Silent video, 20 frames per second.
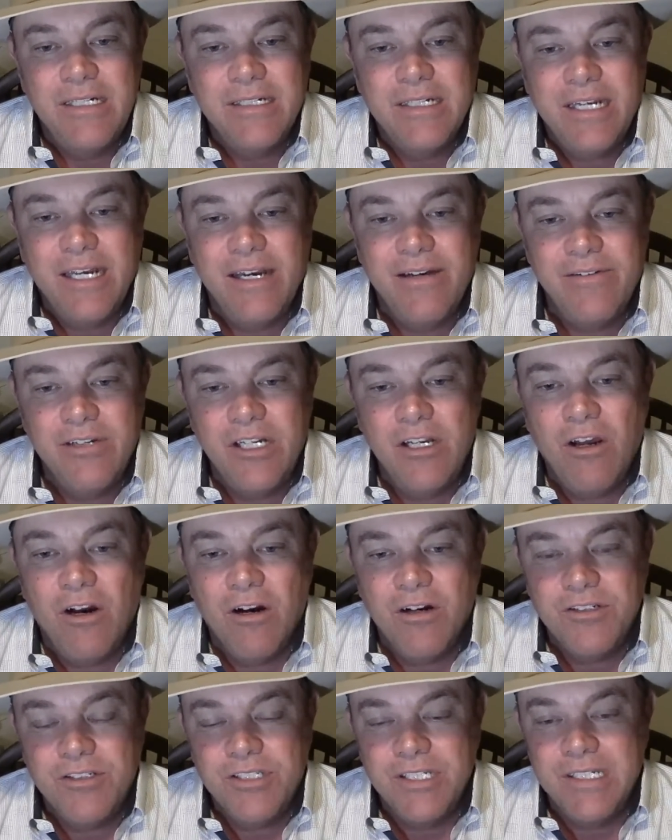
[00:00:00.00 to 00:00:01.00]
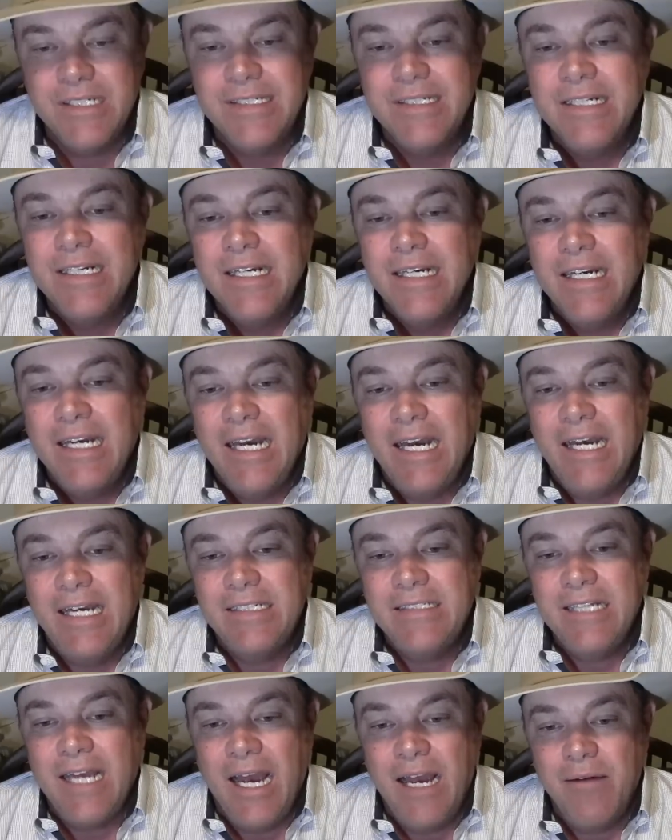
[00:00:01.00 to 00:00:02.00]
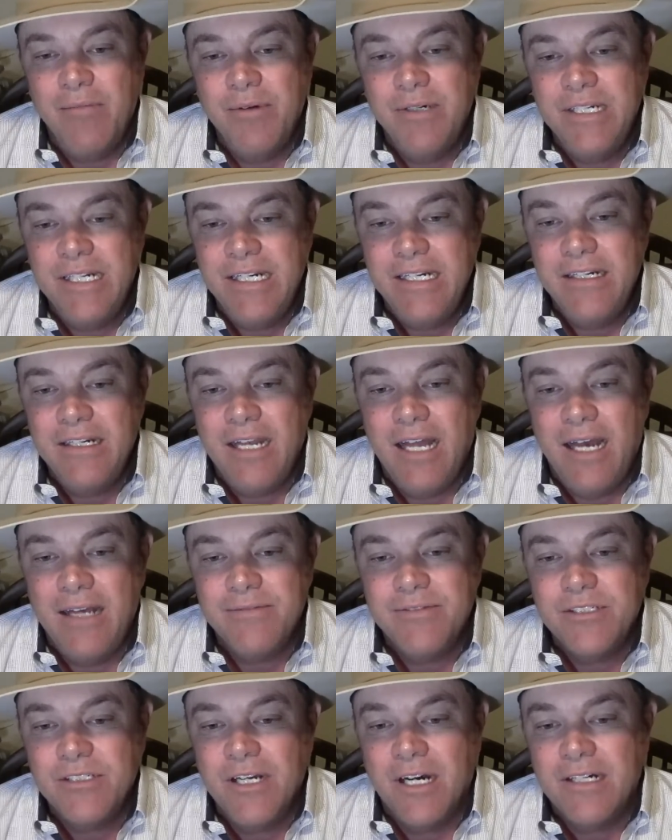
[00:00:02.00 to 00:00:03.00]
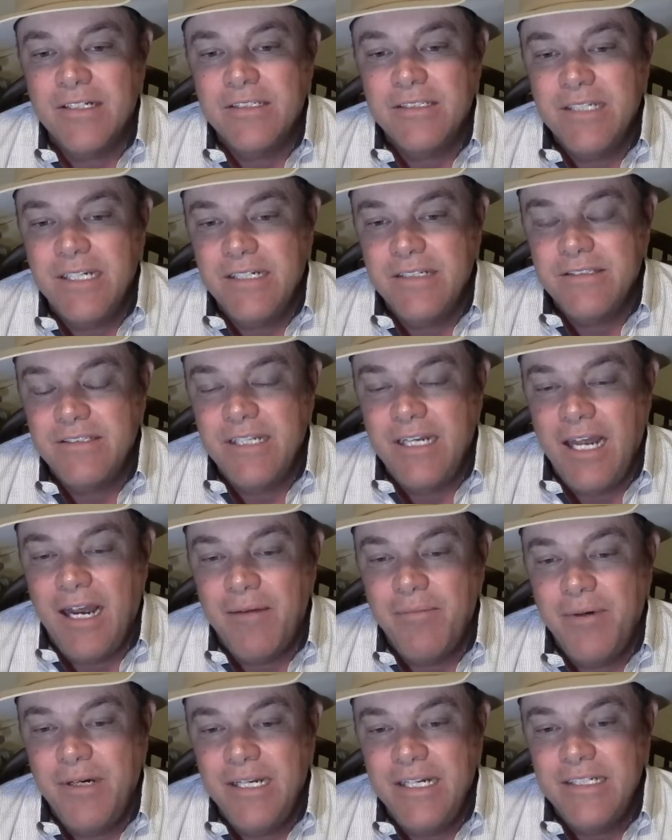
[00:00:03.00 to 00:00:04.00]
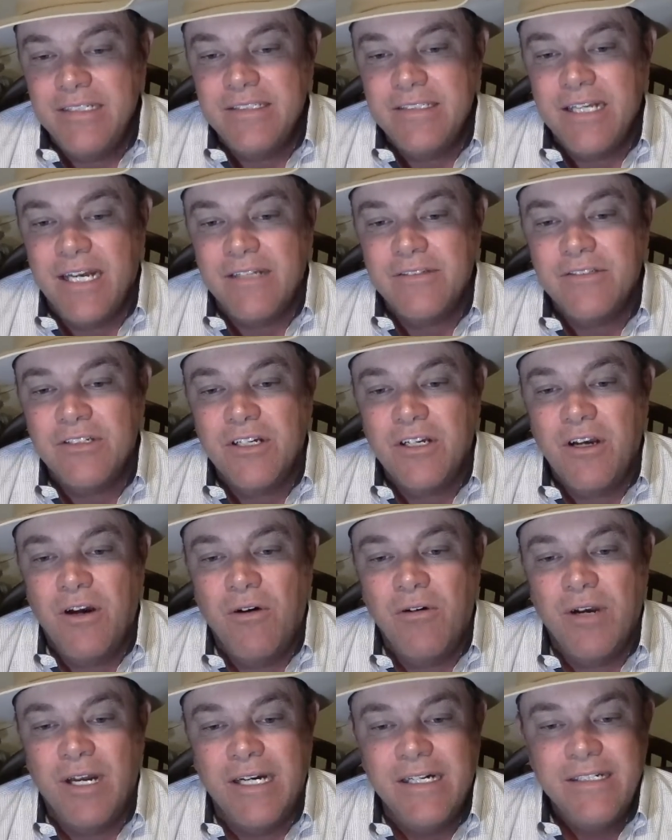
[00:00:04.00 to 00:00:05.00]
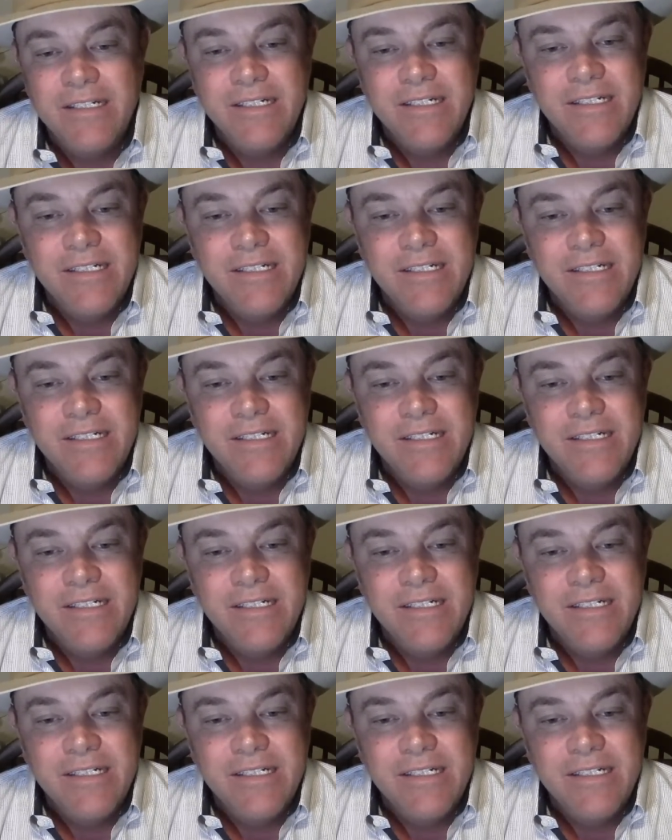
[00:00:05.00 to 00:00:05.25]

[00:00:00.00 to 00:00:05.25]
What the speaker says: Kevin Larson at Aberdeen Livestock Sales in Aberdeen, South Dakota.